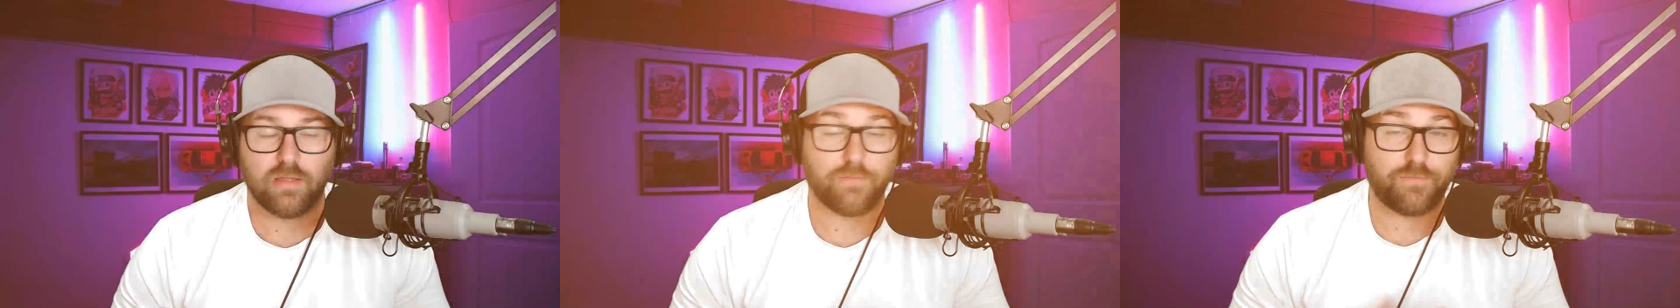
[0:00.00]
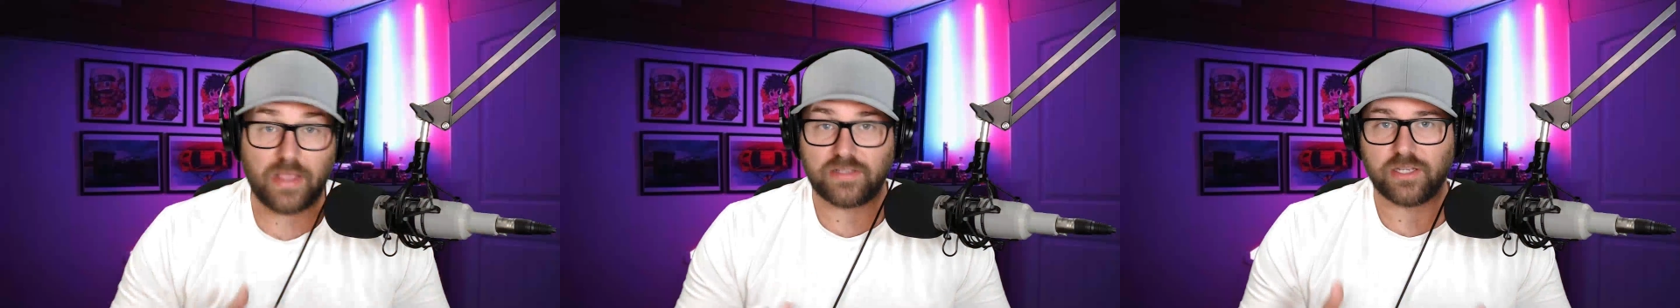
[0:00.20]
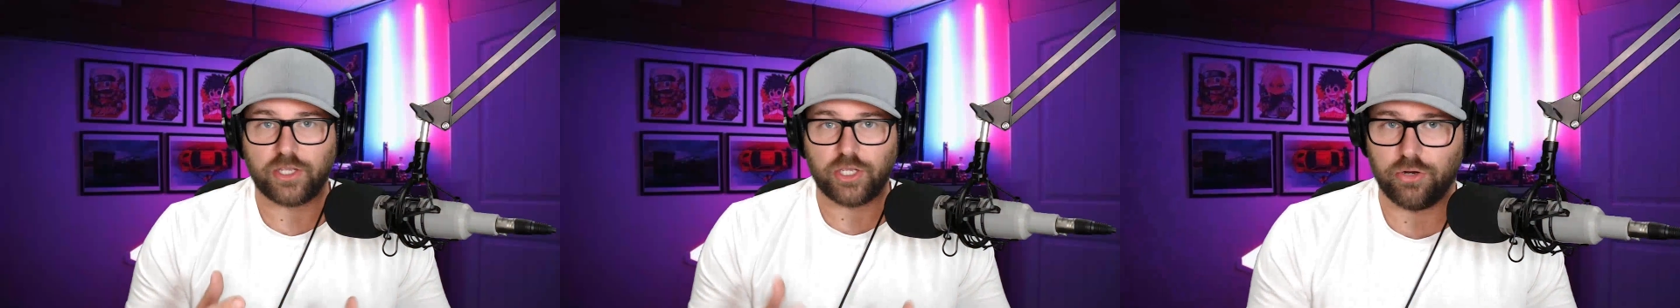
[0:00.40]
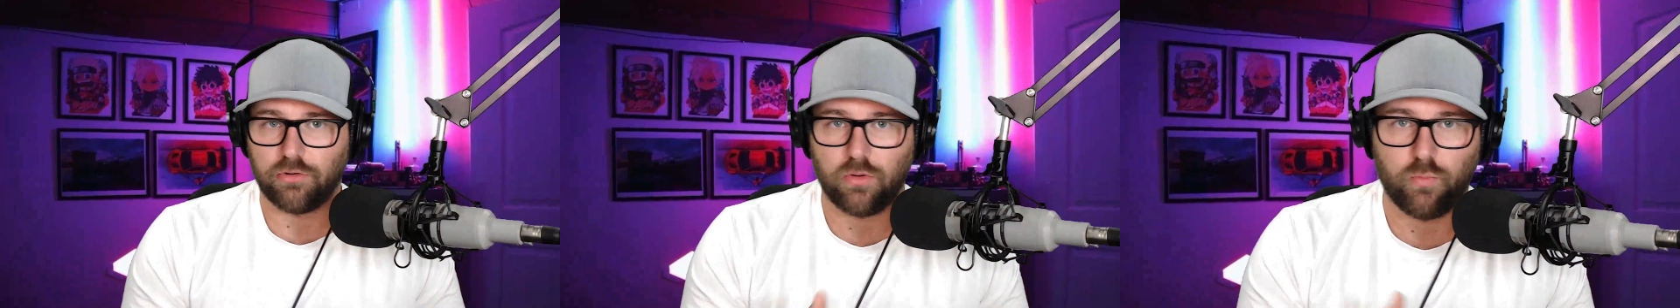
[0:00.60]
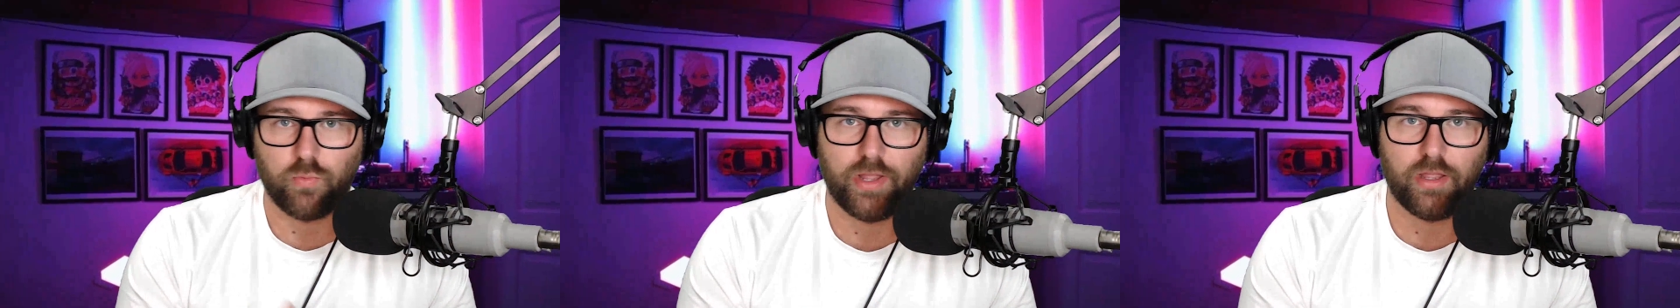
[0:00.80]
they secure
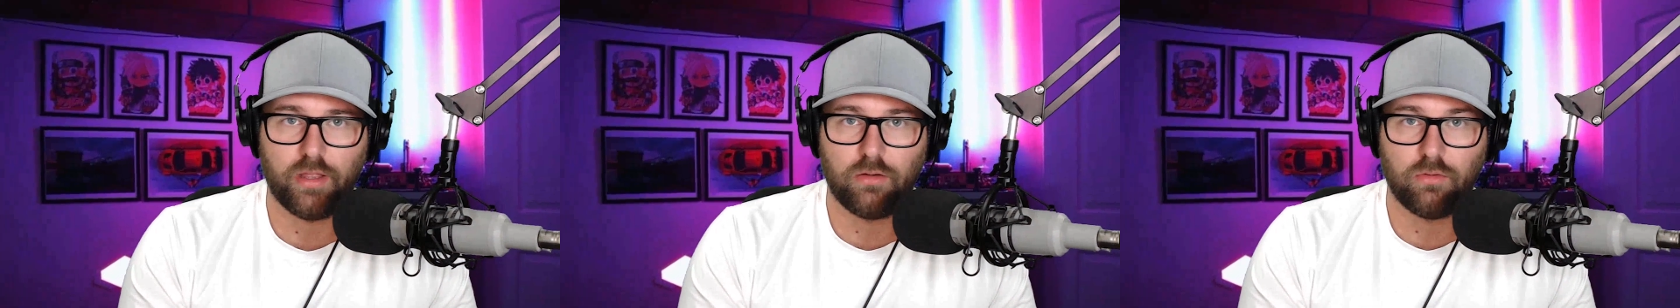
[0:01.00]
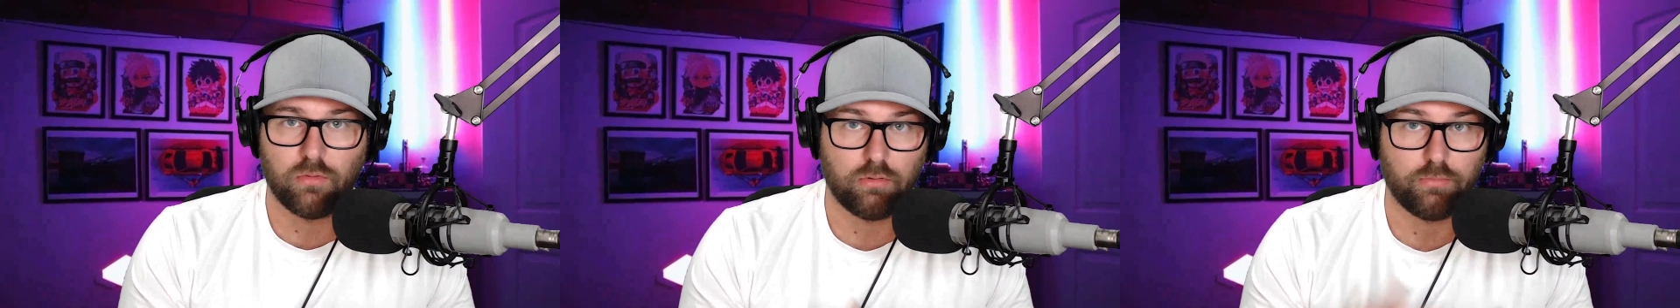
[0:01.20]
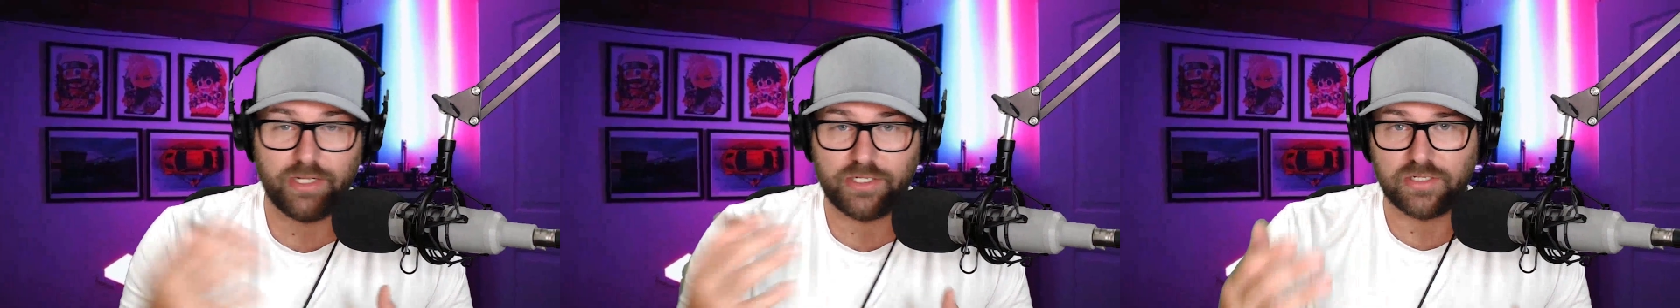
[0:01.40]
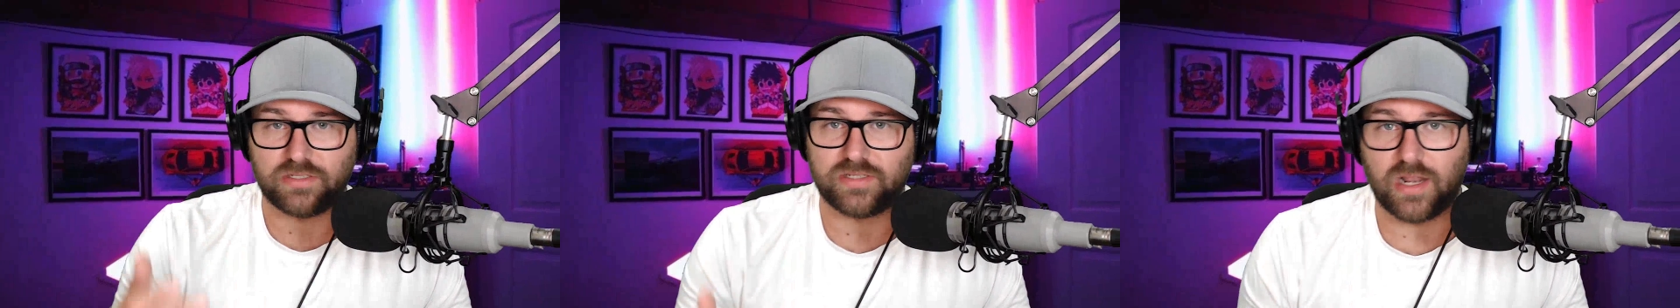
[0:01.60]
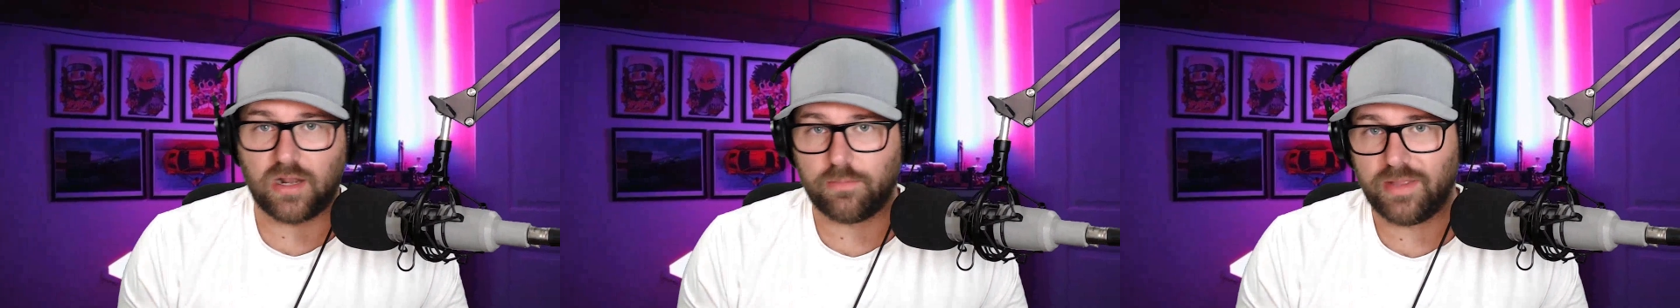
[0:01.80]
a win or reach a
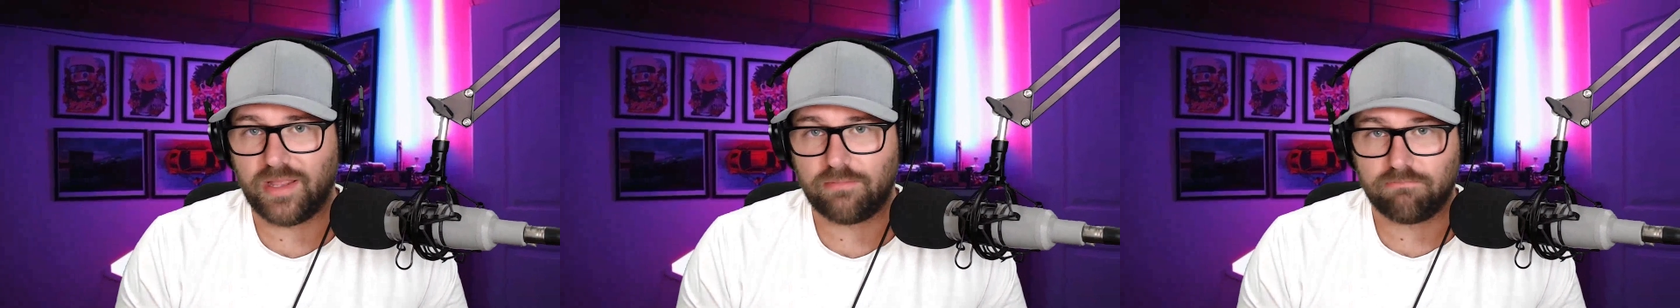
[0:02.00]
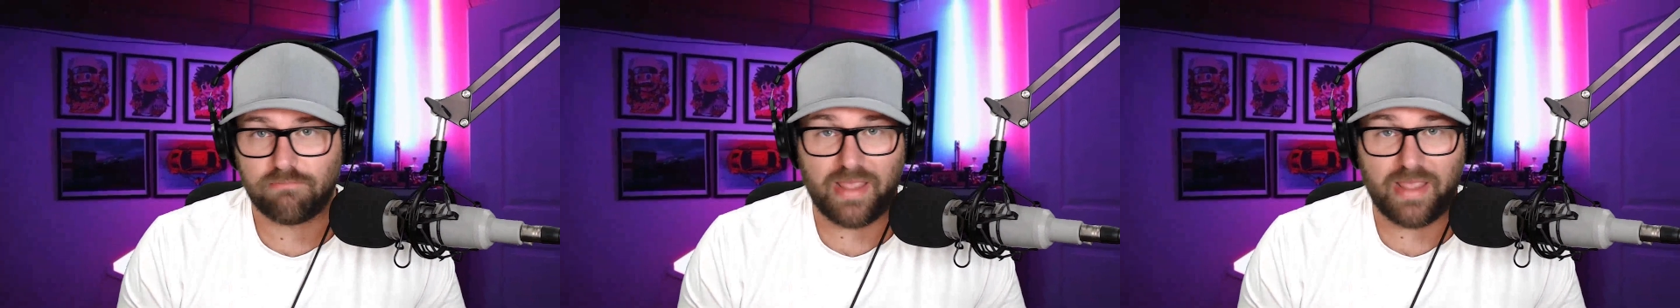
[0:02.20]
settlement,